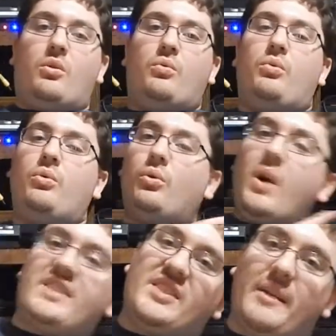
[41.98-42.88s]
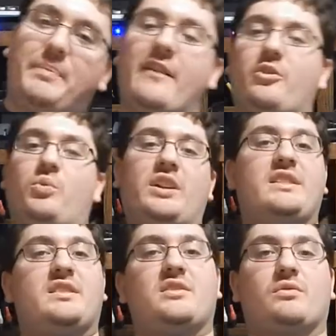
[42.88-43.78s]
What's up, everyone?
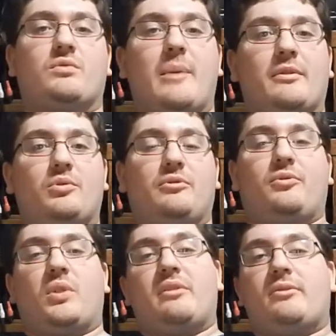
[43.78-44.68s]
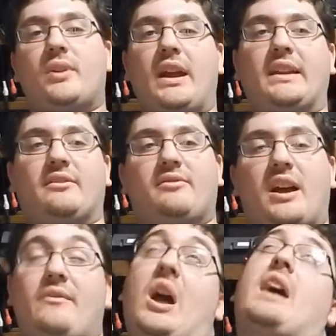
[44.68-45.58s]
This is Ramen Wolf
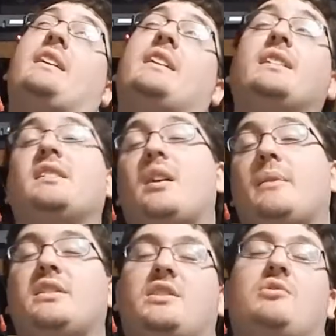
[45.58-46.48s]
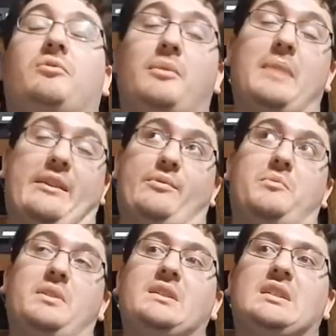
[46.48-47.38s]
1485 again, coming to you from my
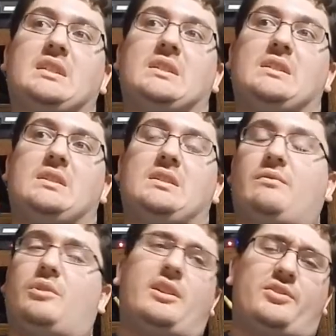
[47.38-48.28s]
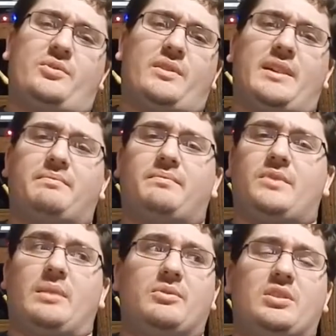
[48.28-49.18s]
room. Where else do I
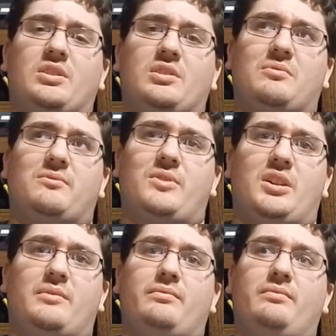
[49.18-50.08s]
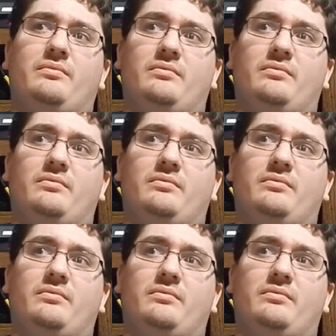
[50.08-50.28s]
come to you from?